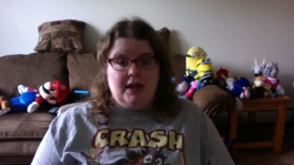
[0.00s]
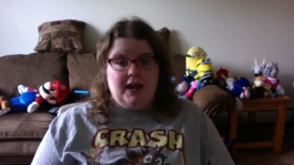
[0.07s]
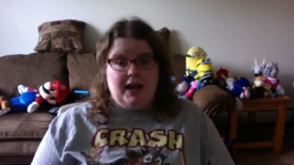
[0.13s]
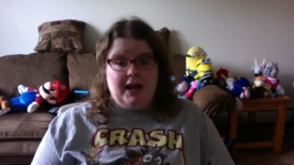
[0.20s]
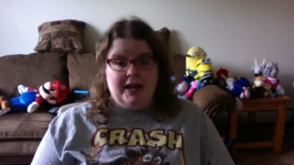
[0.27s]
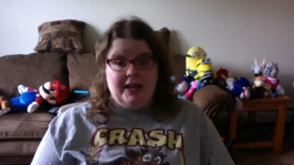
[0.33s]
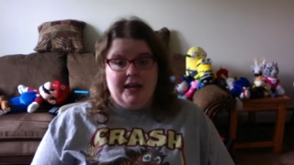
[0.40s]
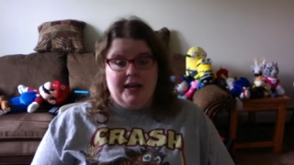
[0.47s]

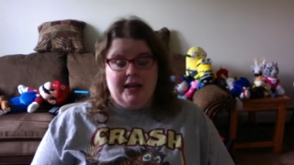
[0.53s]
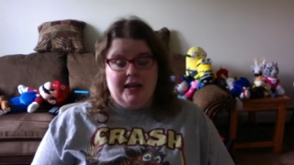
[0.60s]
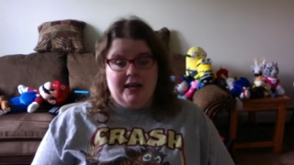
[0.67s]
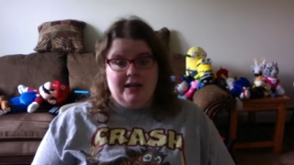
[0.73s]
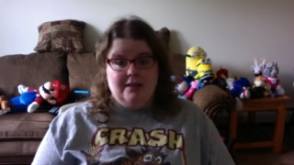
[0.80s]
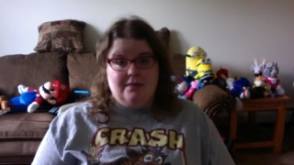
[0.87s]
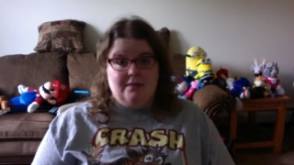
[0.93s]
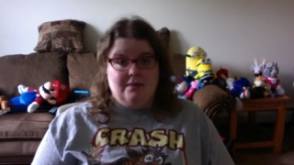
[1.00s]
I
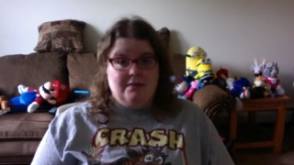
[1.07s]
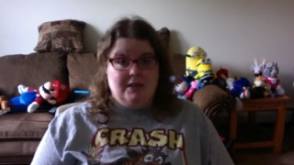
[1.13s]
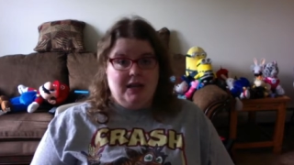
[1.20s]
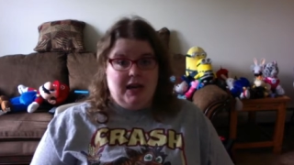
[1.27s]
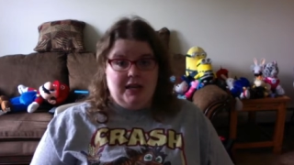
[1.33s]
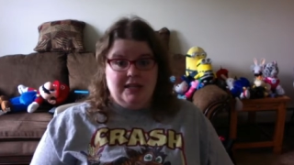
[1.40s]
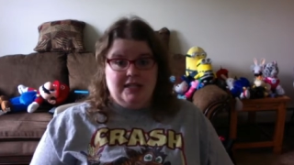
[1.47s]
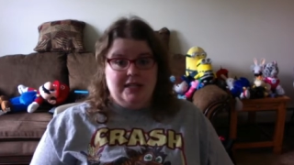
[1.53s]
had
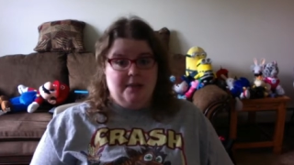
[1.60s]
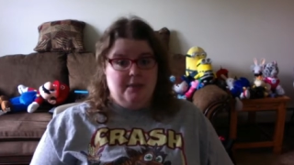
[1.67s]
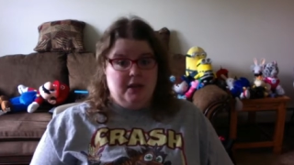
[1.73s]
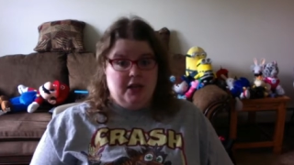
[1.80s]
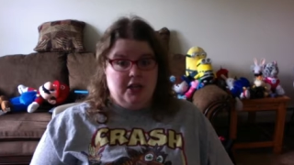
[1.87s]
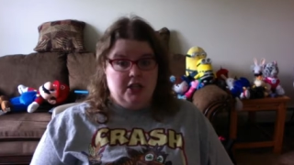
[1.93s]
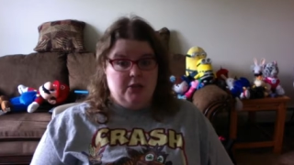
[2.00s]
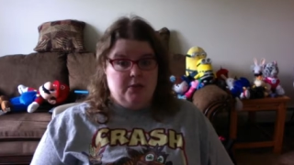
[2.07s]
gotten some
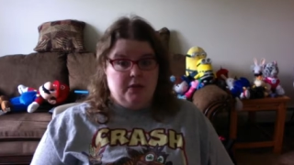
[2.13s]
lunch,